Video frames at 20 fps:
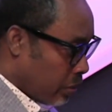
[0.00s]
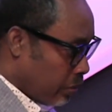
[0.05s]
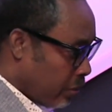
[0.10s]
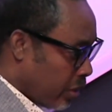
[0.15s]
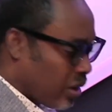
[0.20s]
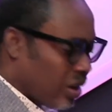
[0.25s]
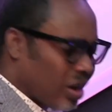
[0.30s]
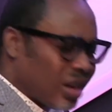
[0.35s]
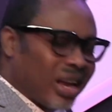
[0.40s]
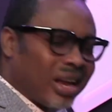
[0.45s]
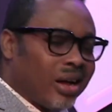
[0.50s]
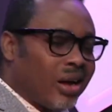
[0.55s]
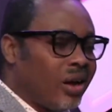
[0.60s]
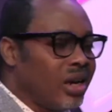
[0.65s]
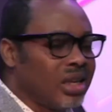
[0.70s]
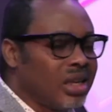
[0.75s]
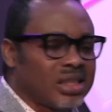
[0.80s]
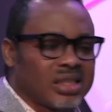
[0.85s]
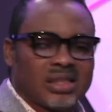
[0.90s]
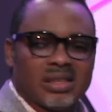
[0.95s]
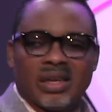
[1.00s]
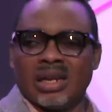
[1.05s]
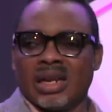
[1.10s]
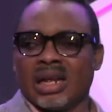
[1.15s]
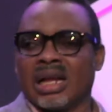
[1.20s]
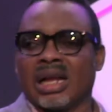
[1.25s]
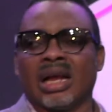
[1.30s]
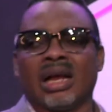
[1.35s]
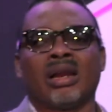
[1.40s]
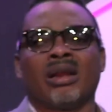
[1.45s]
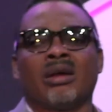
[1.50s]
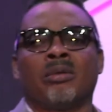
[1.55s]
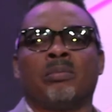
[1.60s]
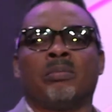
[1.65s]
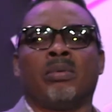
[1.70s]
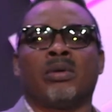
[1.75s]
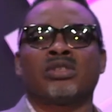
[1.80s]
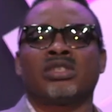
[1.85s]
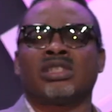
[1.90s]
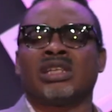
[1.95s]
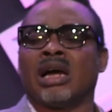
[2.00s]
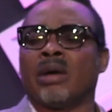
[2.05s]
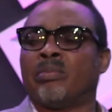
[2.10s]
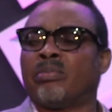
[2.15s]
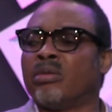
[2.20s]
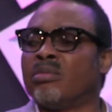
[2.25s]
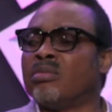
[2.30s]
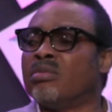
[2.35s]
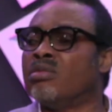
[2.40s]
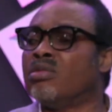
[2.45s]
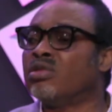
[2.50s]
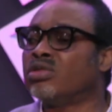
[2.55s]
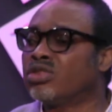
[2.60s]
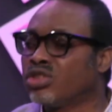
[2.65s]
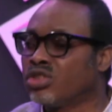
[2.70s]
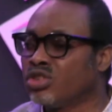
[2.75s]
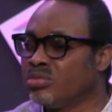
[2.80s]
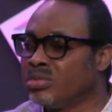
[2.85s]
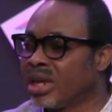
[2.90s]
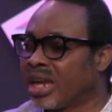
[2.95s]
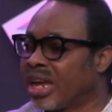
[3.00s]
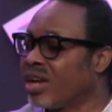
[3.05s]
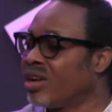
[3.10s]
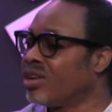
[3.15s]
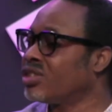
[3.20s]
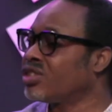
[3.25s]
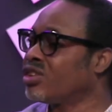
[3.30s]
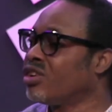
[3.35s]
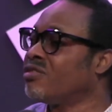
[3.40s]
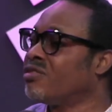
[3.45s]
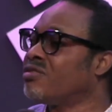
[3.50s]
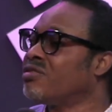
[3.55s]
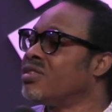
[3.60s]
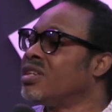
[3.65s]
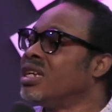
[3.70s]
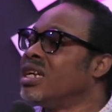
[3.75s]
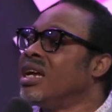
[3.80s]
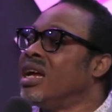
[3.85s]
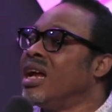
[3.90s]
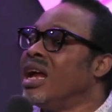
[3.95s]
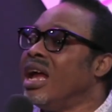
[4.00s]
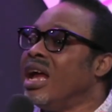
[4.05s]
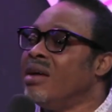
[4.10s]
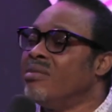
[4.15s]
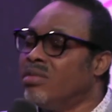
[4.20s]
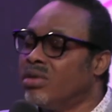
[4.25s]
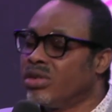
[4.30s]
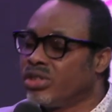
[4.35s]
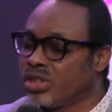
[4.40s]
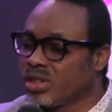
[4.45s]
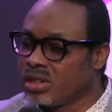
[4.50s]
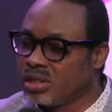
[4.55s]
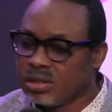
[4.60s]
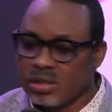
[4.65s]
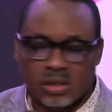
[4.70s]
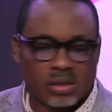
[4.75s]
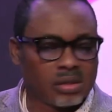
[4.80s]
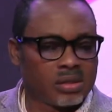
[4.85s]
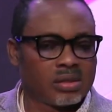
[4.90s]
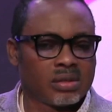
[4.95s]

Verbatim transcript: because God is not the kind of person that promotes you because of emotion. No.